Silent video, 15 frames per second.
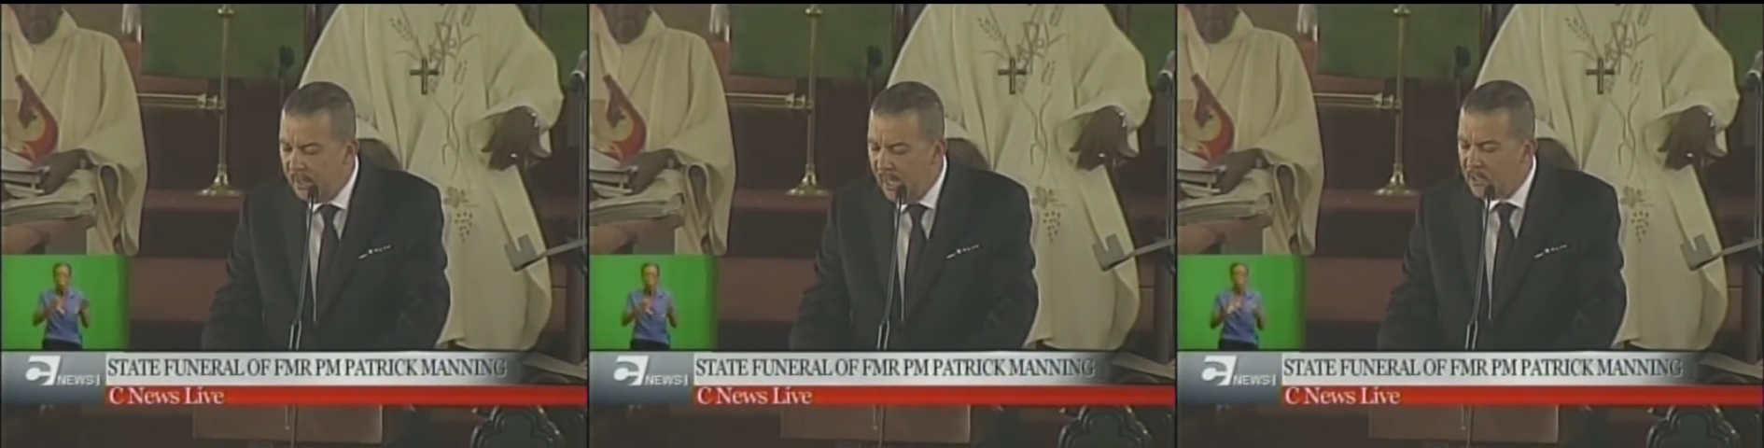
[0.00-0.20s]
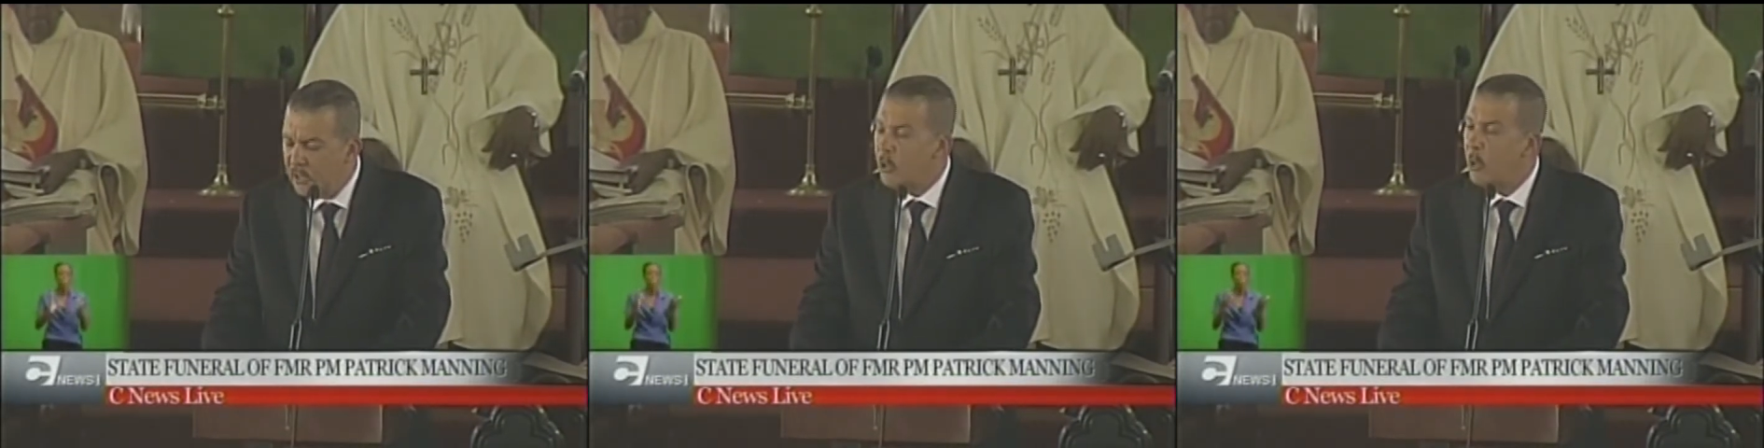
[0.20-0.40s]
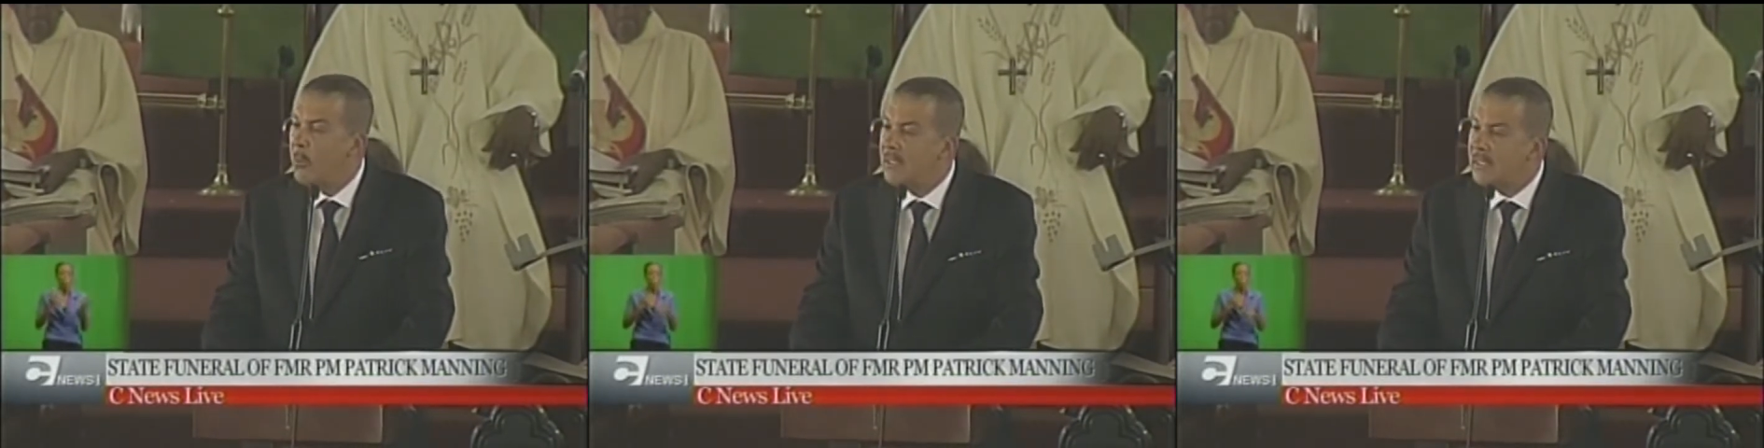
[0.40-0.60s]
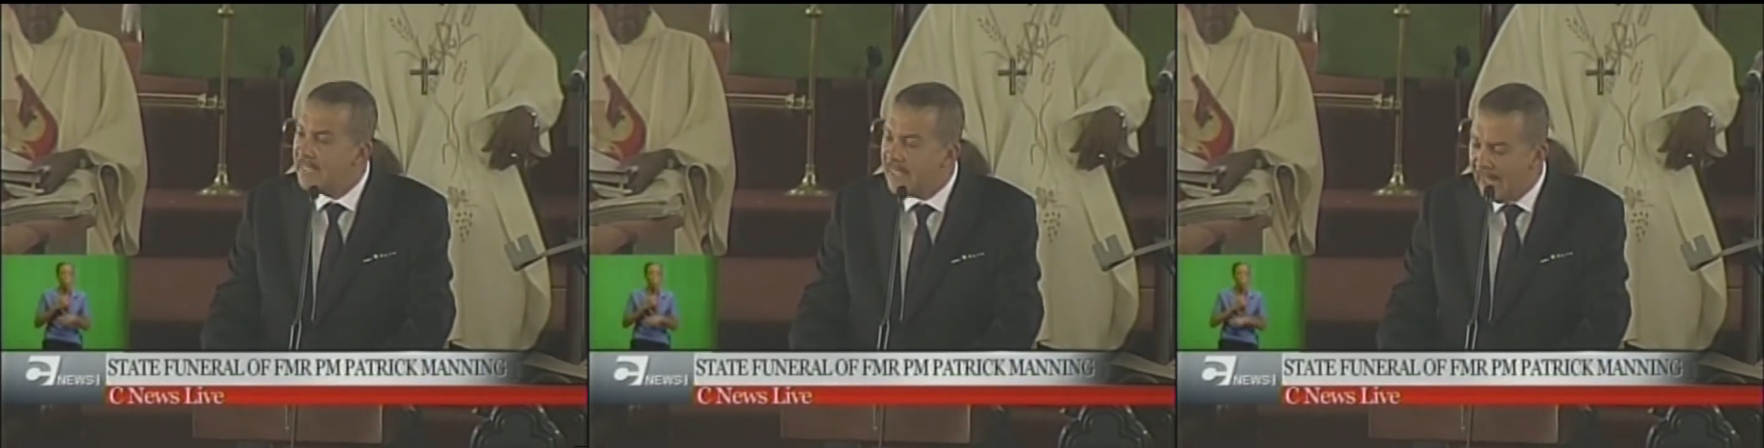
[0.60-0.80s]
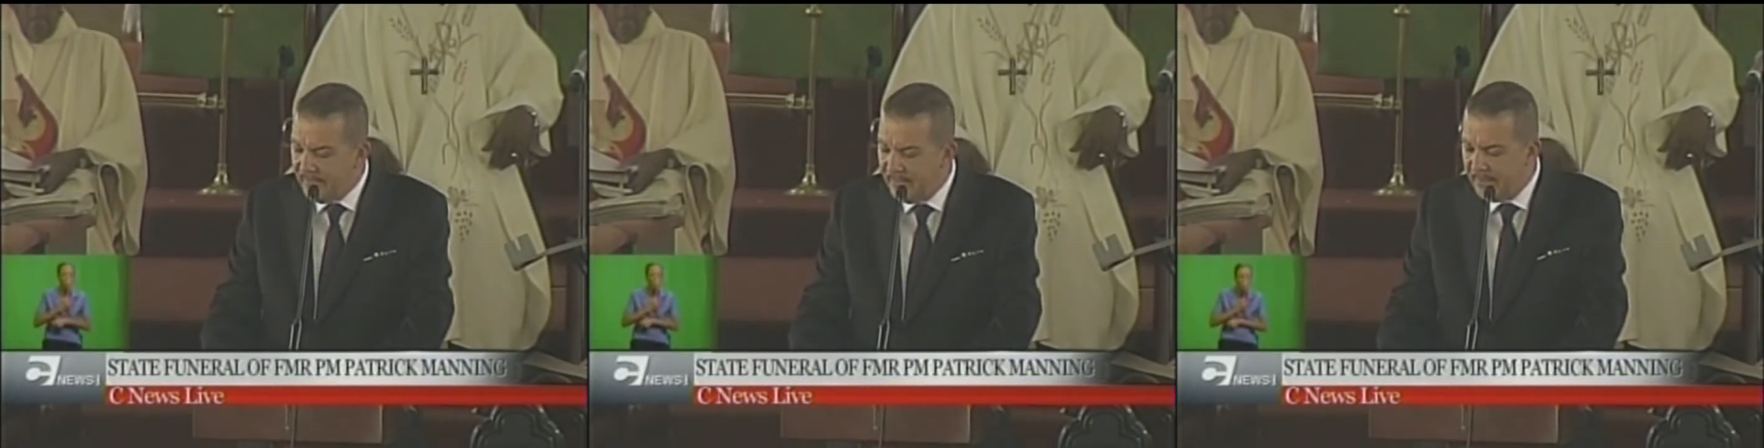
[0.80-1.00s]
and so much
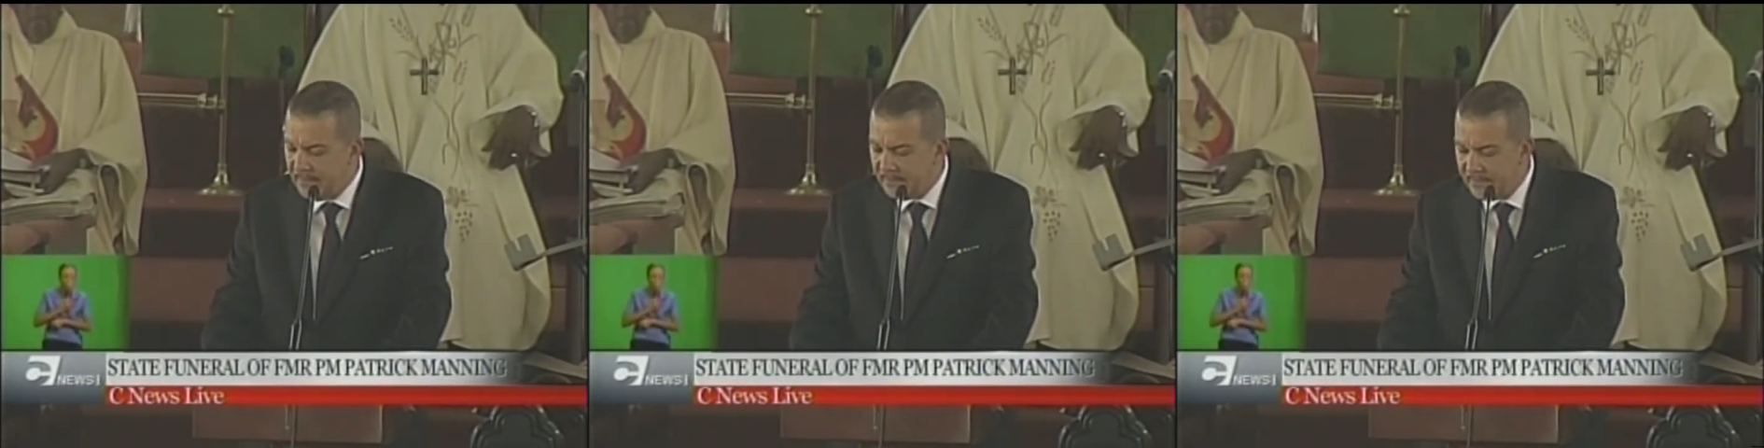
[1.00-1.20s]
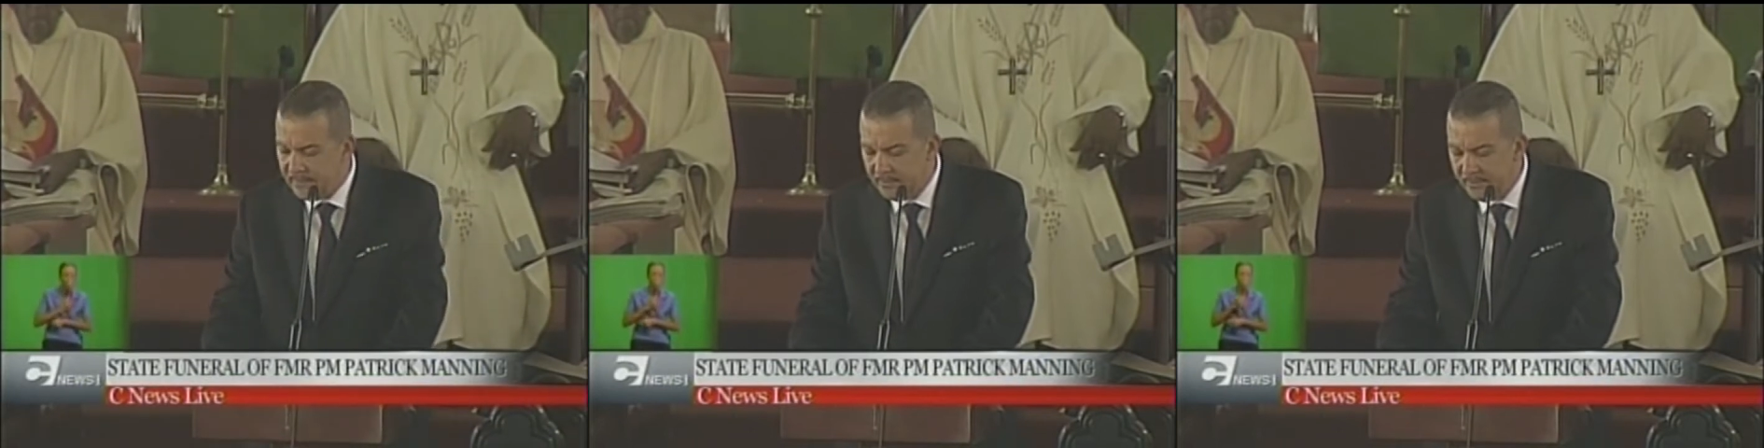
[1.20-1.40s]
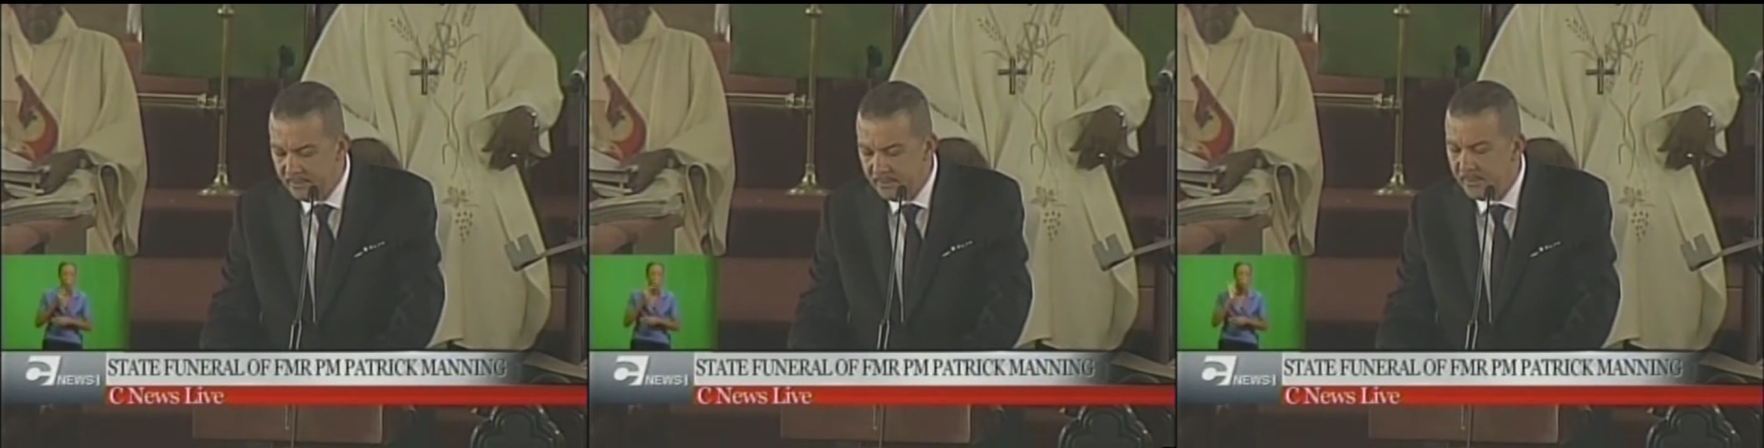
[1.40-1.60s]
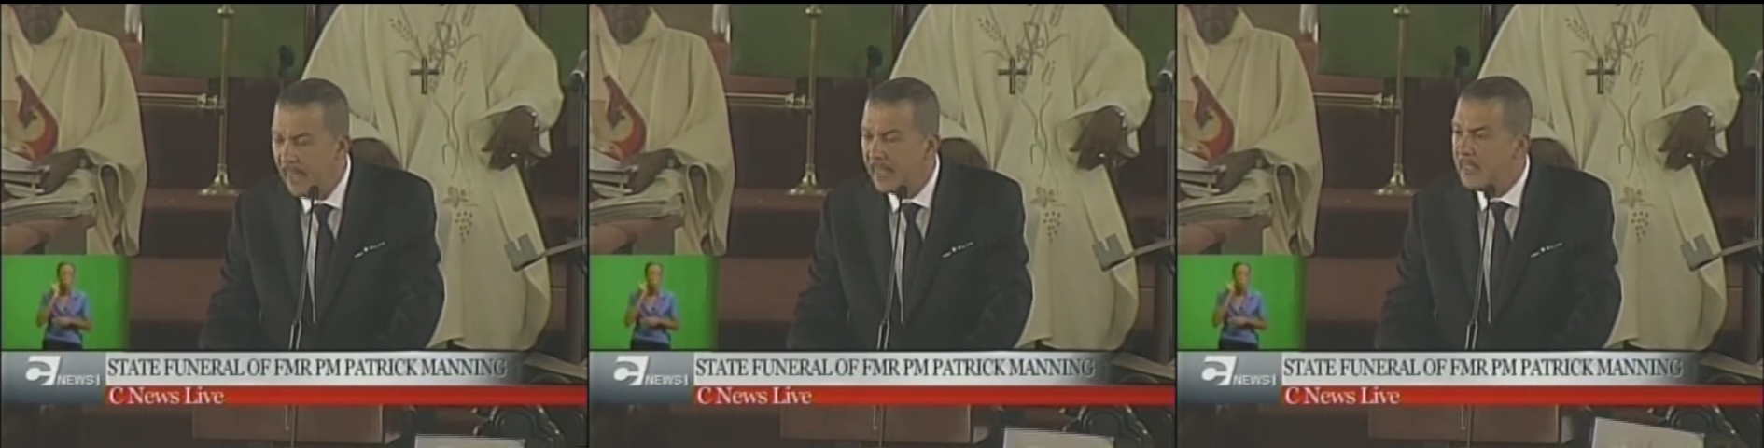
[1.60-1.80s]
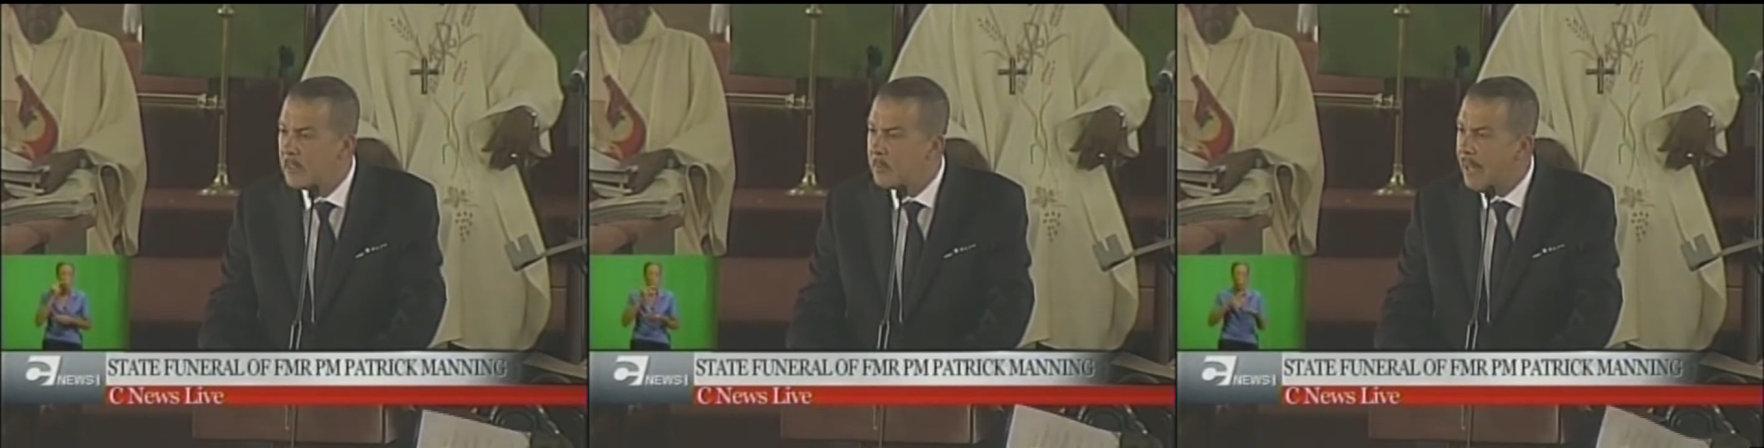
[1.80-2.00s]
sadness
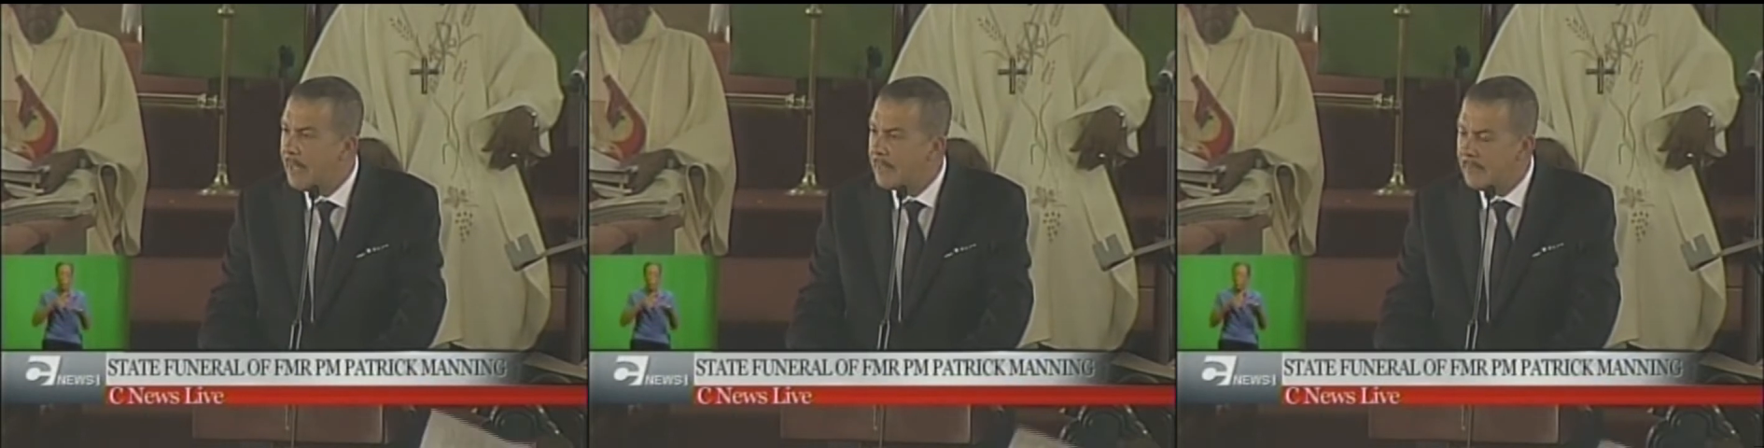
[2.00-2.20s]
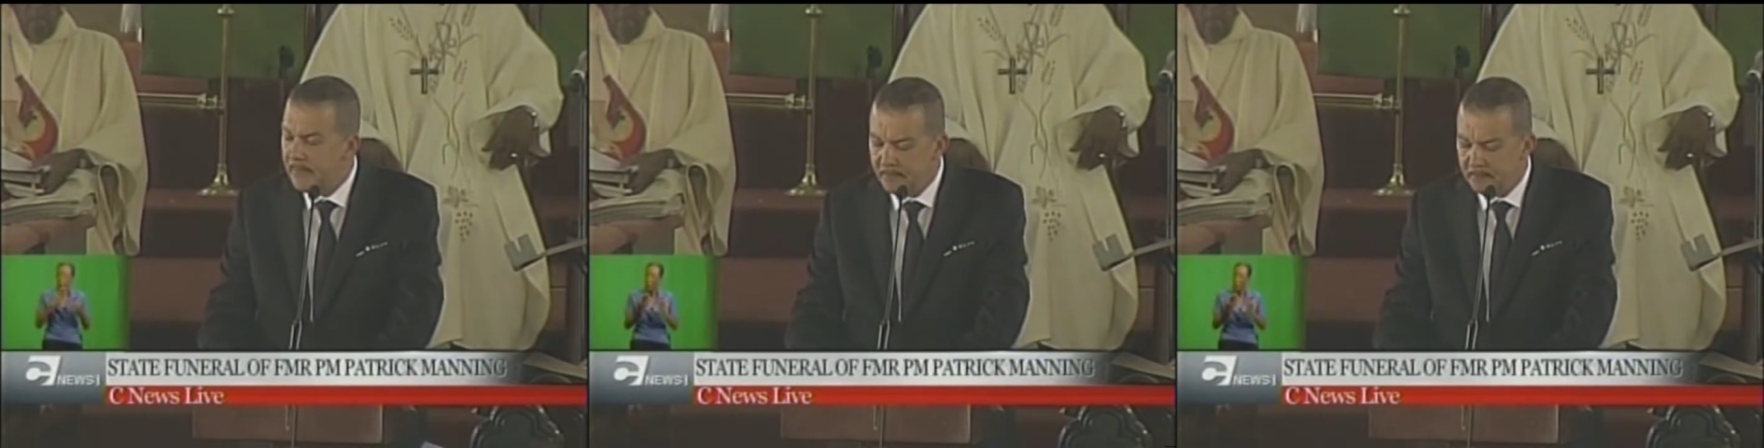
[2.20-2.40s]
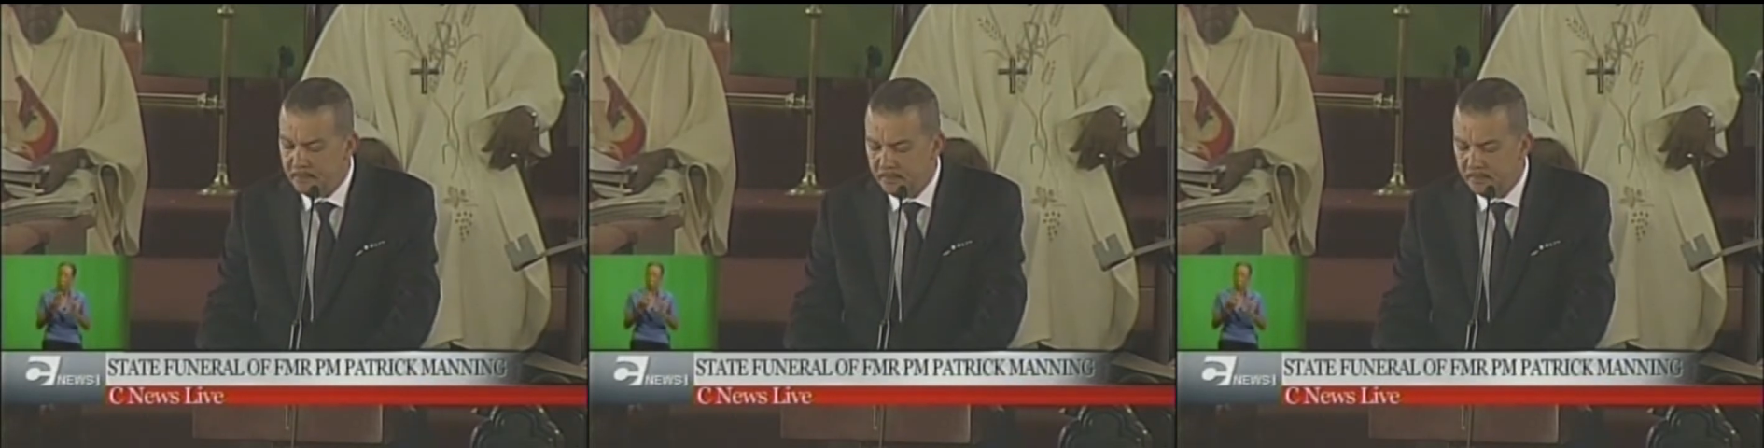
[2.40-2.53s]
at his passing.